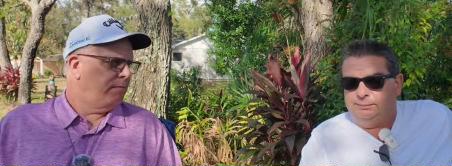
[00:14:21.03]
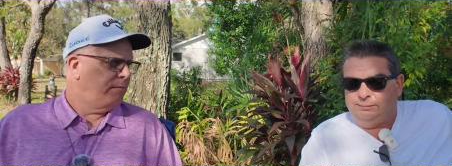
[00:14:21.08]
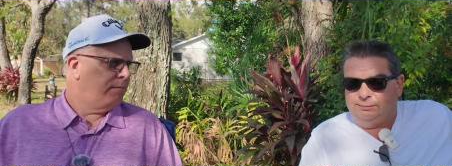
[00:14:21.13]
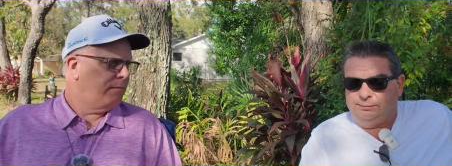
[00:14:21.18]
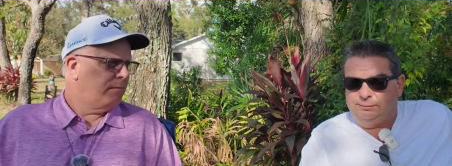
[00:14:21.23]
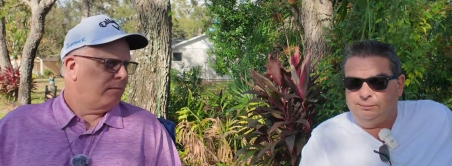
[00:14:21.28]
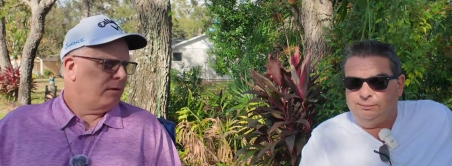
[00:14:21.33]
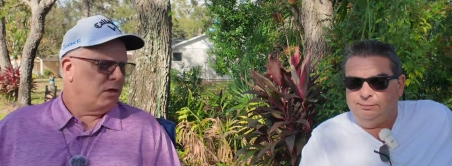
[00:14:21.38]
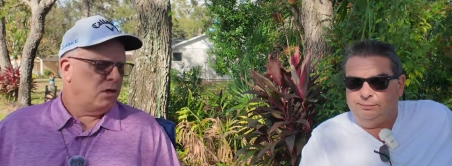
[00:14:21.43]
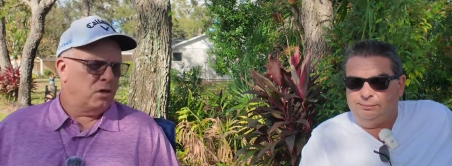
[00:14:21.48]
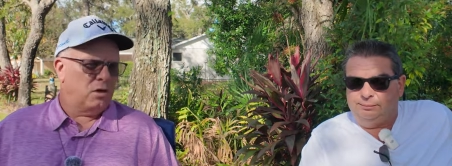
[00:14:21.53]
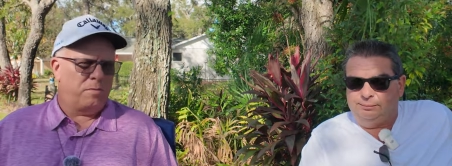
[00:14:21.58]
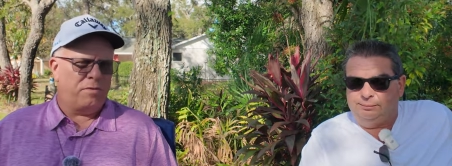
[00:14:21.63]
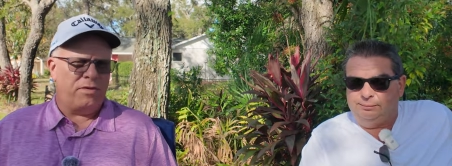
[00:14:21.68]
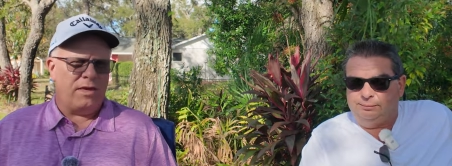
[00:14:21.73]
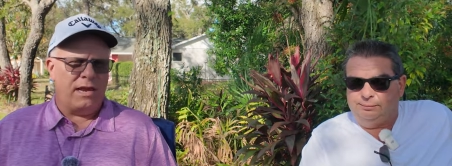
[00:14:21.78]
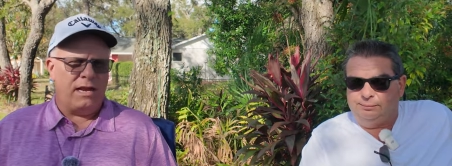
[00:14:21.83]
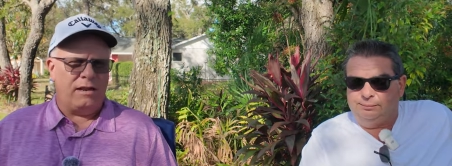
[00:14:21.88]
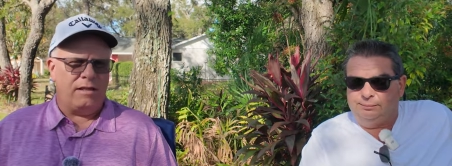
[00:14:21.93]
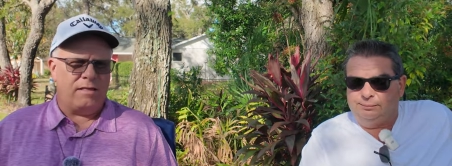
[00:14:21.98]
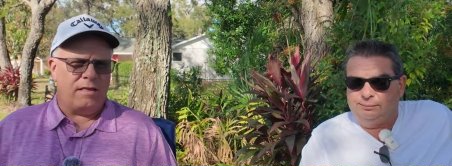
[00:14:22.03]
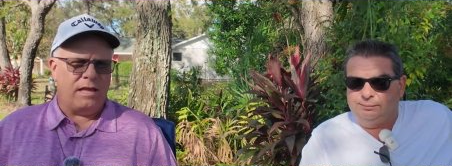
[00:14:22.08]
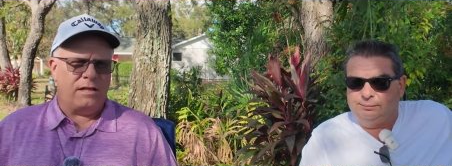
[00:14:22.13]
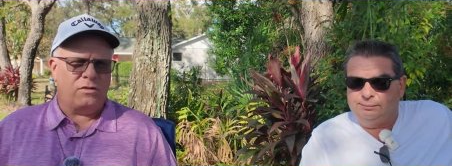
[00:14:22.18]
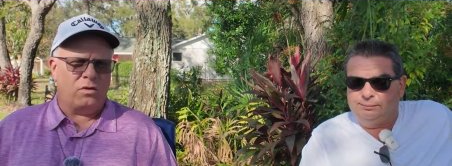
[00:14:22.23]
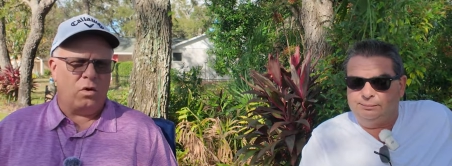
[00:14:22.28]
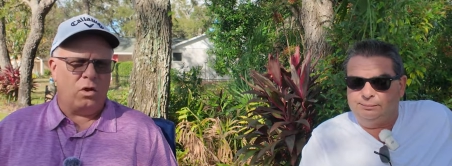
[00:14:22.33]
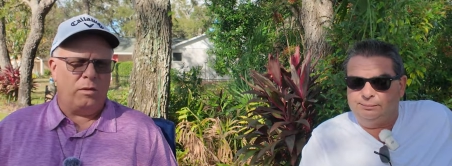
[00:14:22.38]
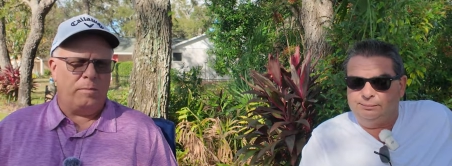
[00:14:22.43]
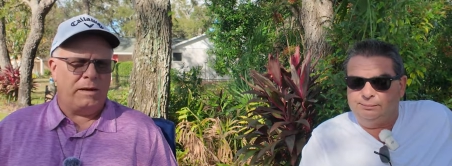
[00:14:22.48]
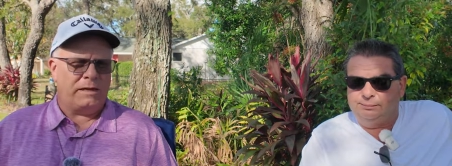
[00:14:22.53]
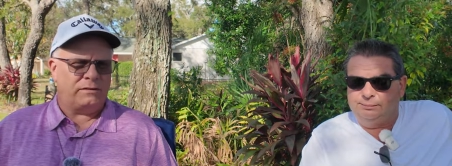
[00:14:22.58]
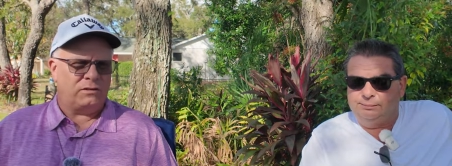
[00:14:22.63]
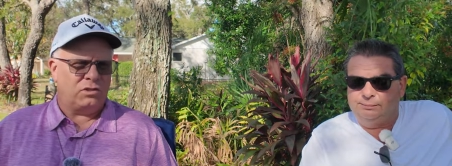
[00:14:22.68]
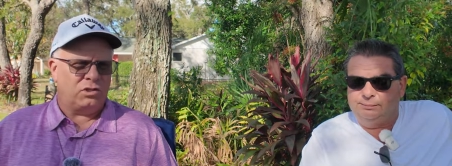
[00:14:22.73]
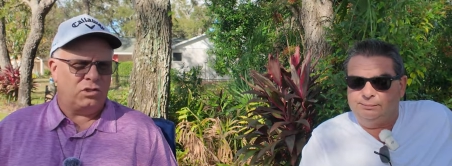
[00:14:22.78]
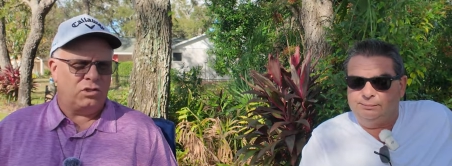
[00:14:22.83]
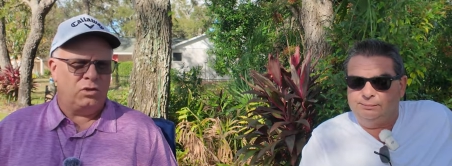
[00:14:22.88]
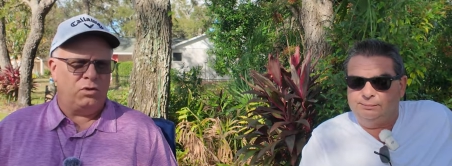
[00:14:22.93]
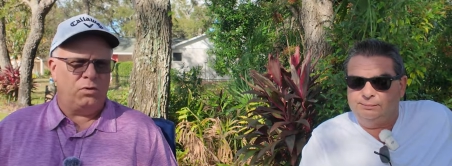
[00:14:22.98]
Speaker 1: Mm-hmm. You know what I'm saying? It's, it's, all
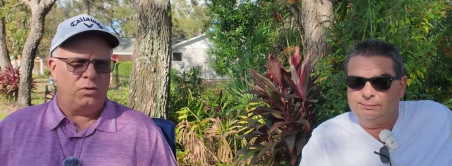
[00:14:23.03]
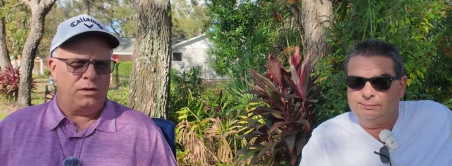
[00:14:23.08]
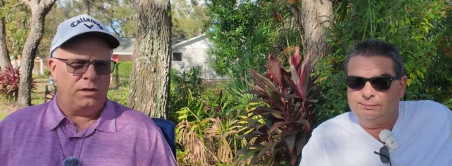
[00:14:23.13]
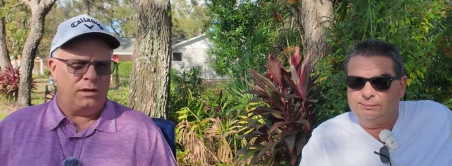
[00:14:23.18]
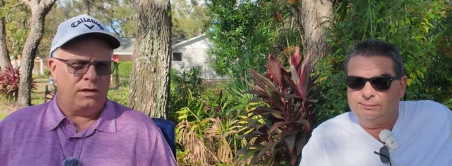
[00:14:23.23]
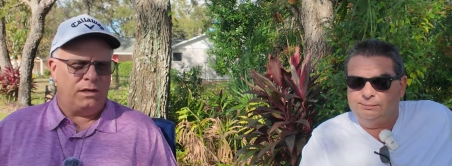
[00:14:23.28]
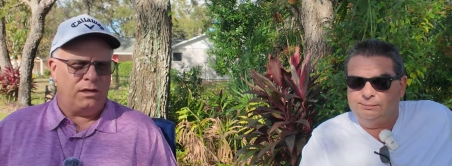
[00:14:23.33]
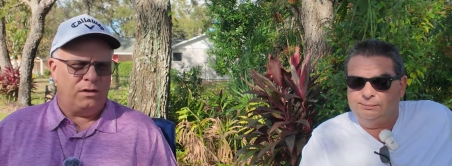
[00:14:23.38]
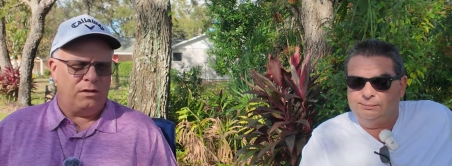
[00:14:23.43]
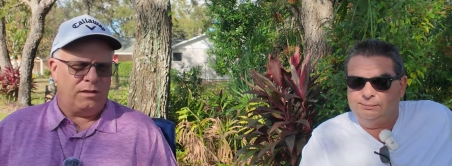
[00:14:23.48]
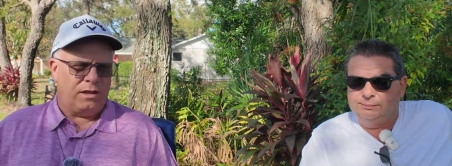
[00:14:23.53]
about the student.